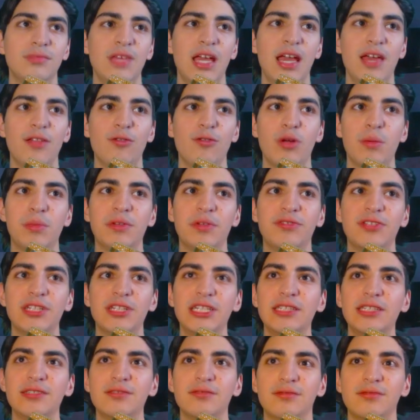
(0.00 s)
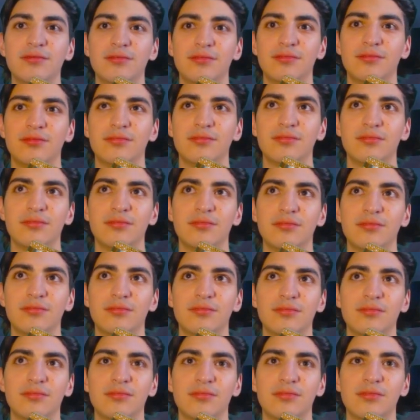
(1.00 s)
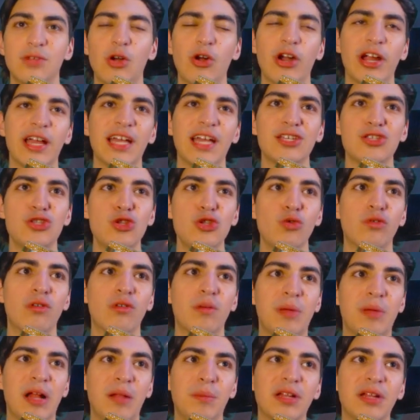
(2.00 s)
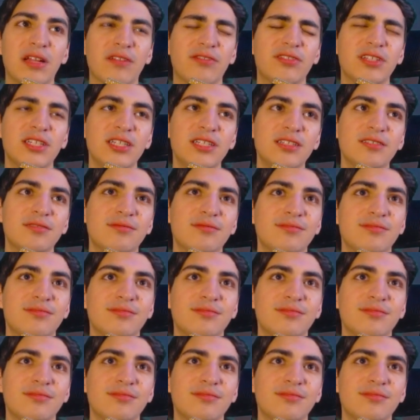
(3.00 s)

Yay, the Rebel fleet, or I guess New Republic fleet.